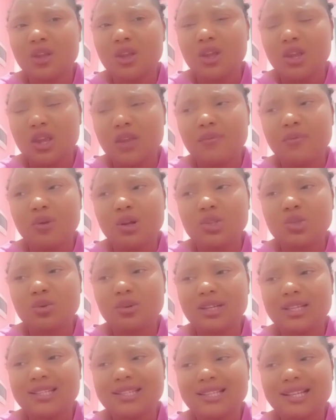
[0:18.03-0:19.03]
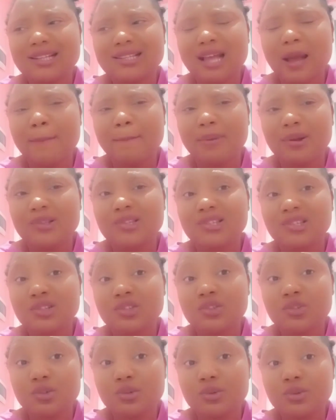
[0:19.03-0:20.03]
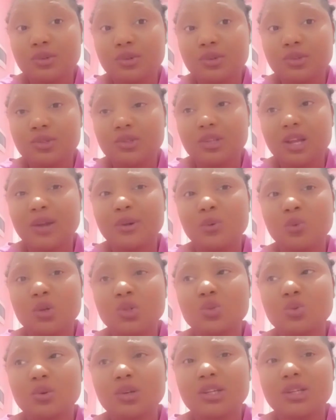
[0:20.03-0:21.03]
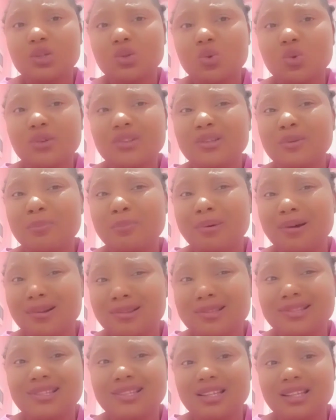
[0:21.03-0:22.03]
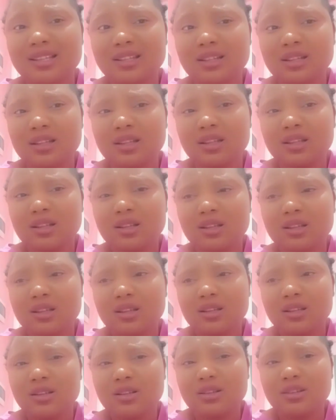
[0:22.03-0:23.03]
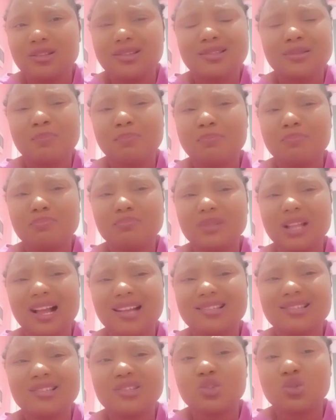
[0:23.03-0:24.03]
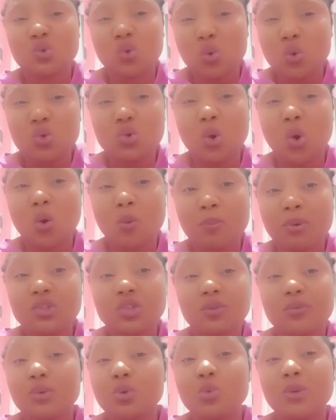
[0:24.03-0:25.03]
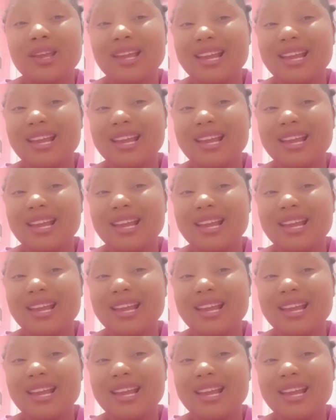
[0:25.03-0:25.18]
If you want to really take that person serious, and you want to really know the person, is good or both of you will